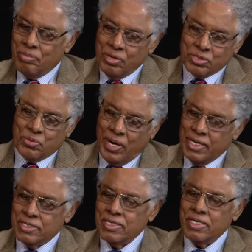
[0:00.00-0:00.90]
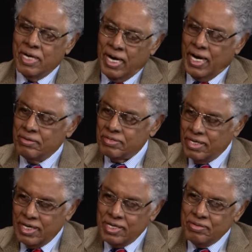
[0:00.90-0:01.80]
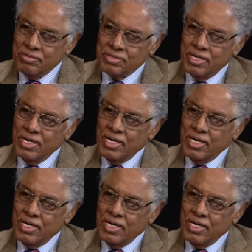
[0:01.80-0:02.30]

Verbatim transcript: most whites did not have slaves.